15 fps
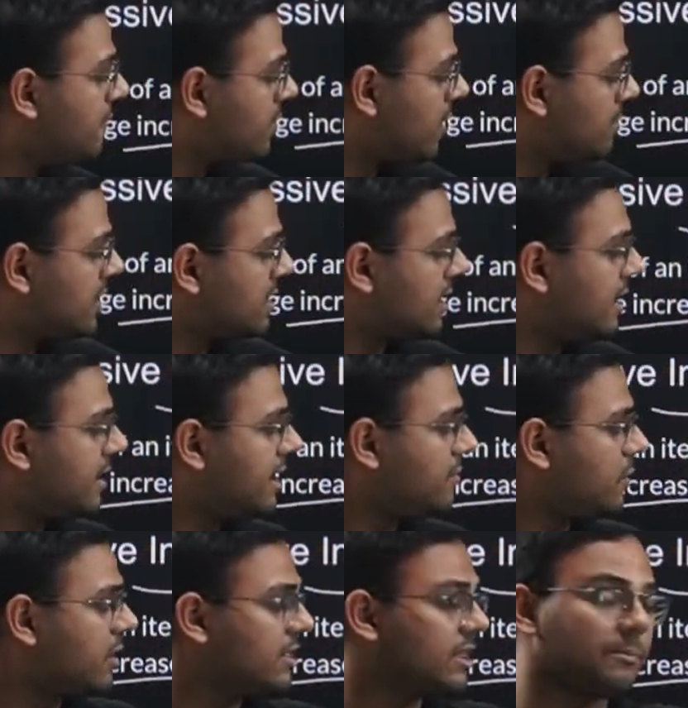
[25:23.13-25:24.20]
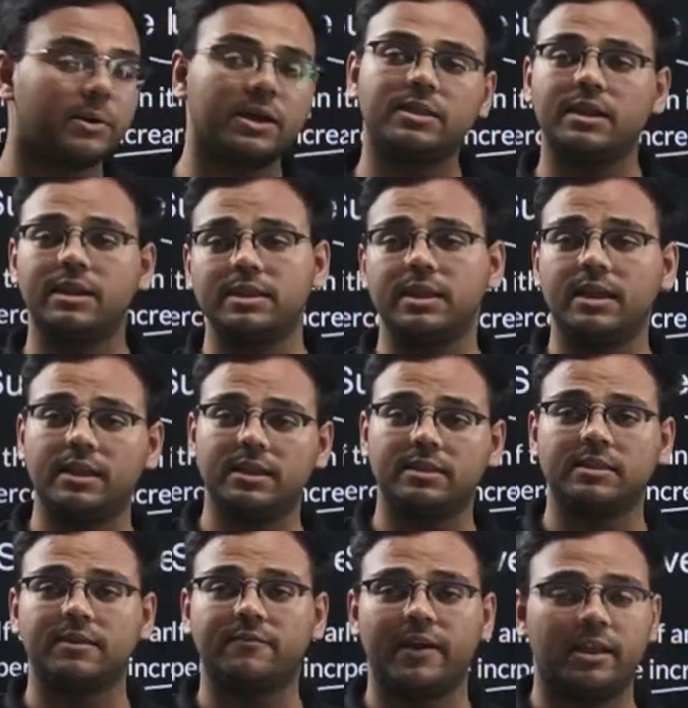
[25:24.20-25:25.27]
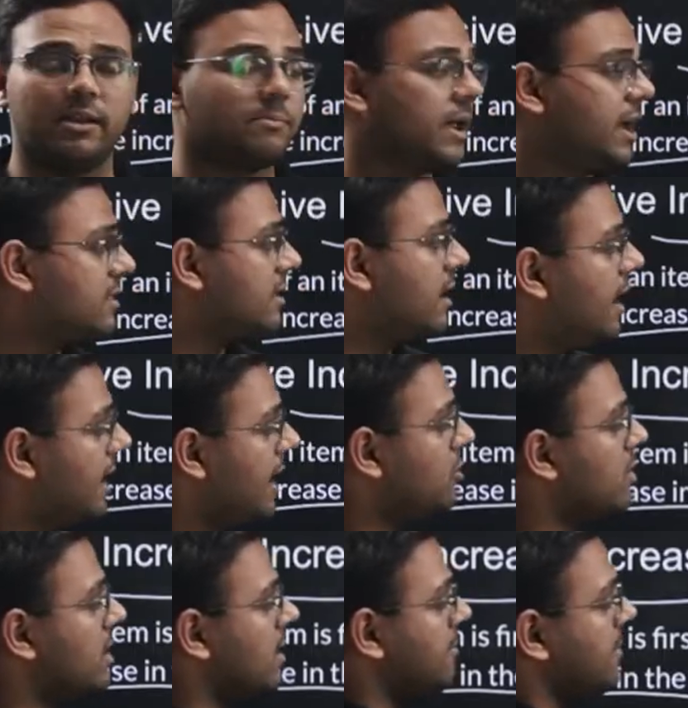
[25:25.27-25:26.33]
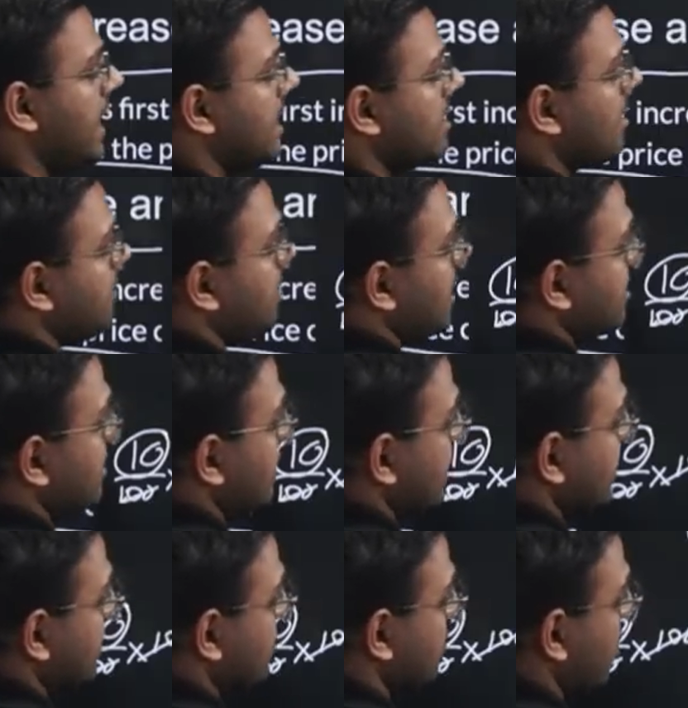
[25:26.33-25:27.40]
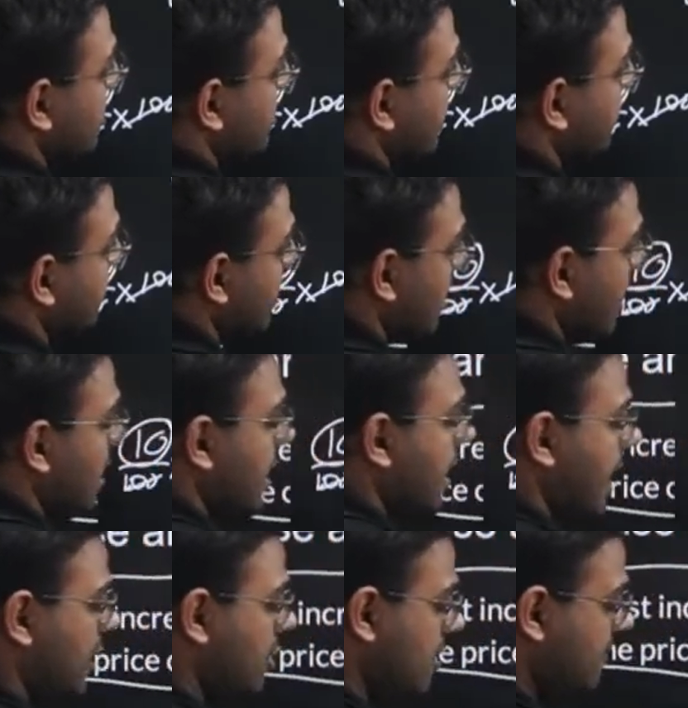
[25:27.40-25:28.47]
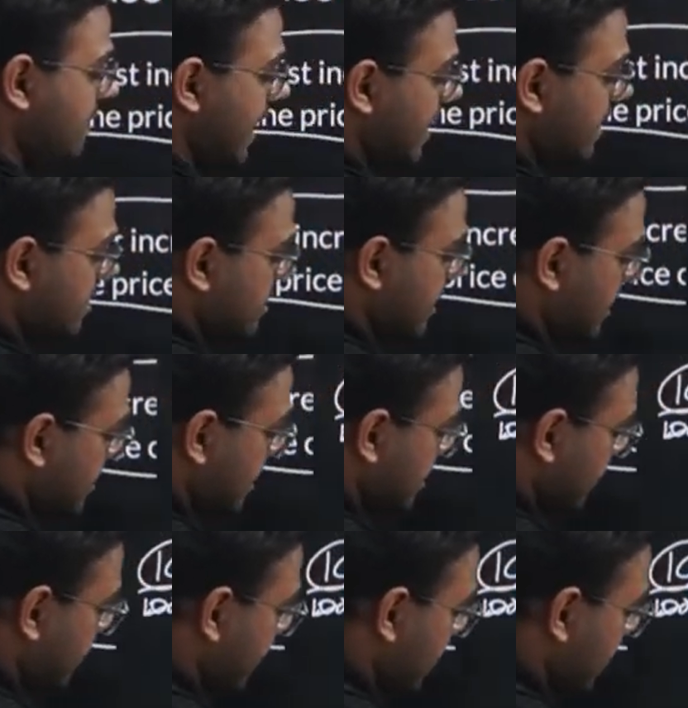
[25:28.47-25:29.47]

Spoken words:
From this 100, what is the percentage increase in the final price? Again, you can apply the percentages concept and you will find that there is a